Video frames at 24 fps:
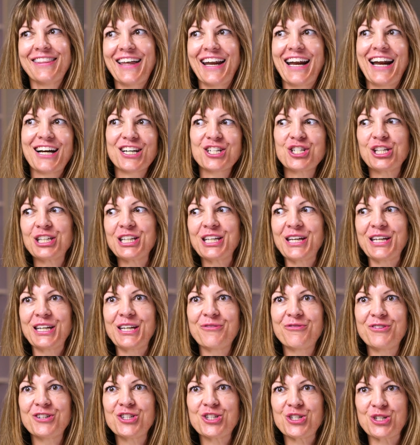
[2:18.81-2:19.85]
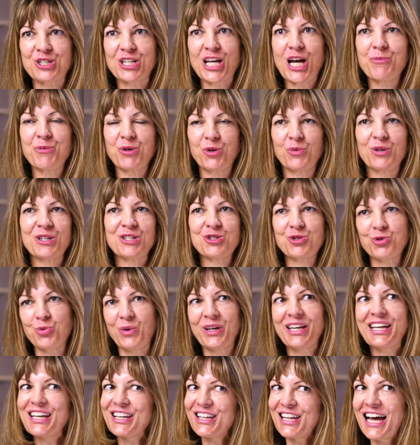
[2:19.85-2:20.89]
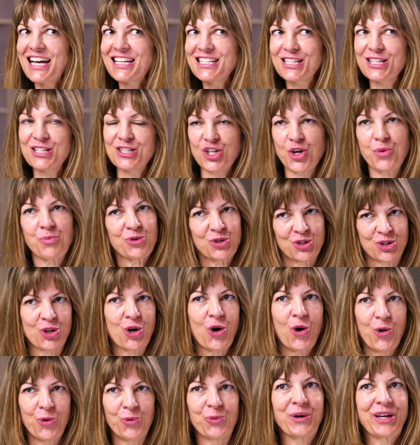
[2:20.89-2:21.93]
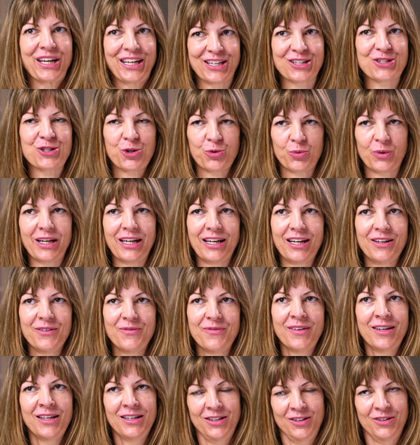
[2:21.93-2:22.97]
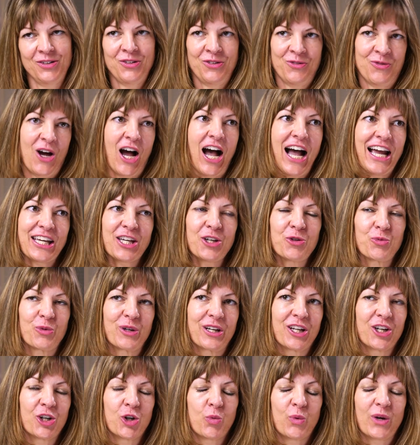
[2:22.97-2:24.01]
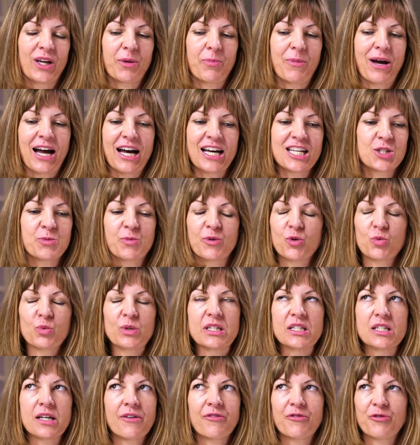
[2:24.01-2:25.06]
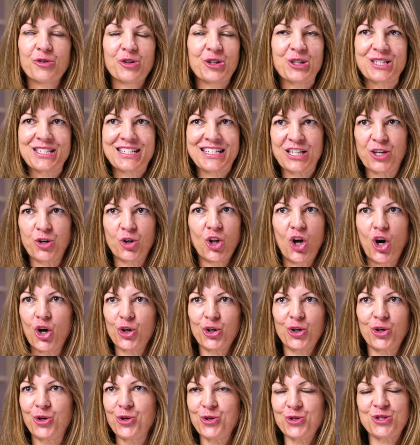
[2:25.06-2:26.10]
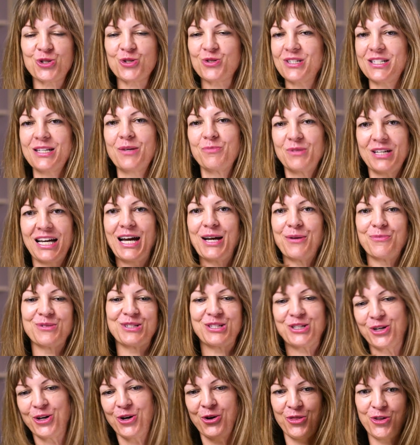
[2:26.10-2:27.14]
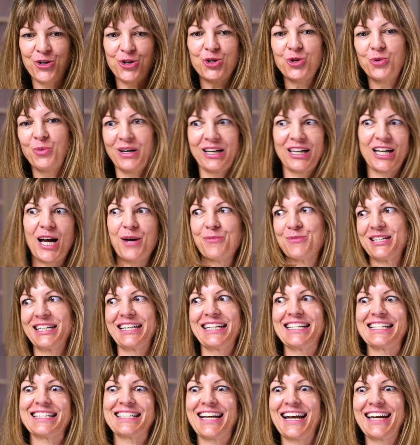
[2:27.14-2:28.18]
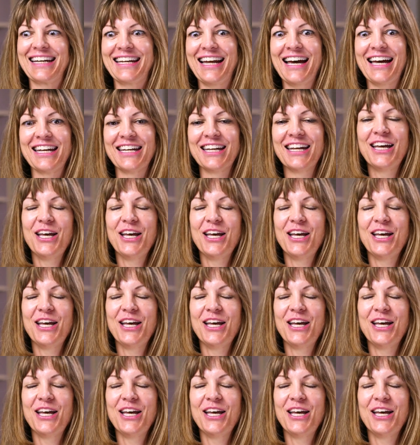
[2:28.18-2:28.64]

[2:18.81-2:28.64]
that actually even just coming once a week, it lasts us almost the whole week to read. I can read in a week, my husband reads every single article, so sometimes, the new one comes and he's not done.